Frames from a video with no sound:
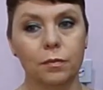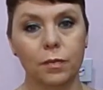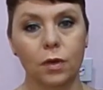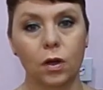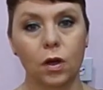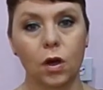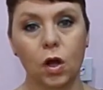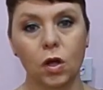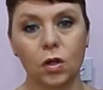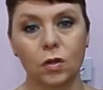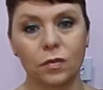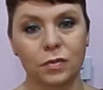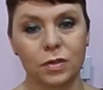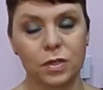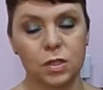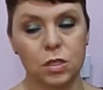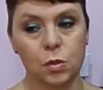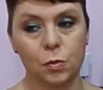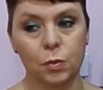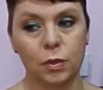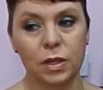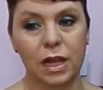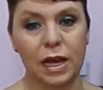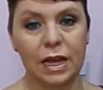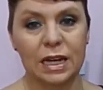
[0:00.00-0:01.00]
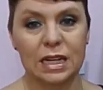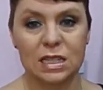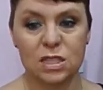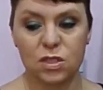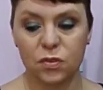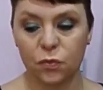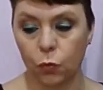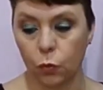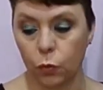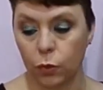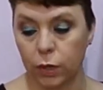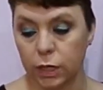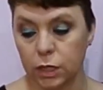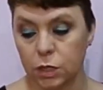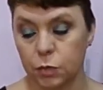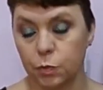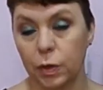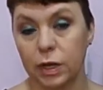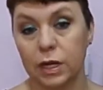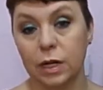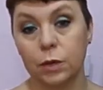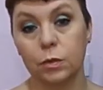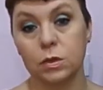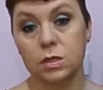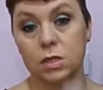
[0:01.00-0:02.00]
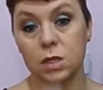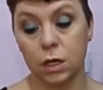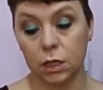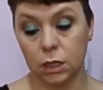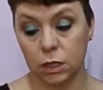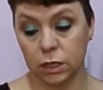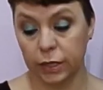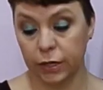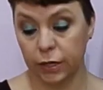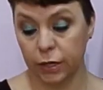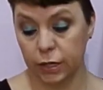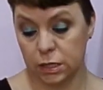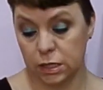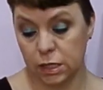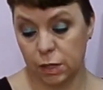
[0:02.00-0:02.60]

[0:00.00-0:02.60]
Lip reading: all of the supplies for it. But it was on clearance.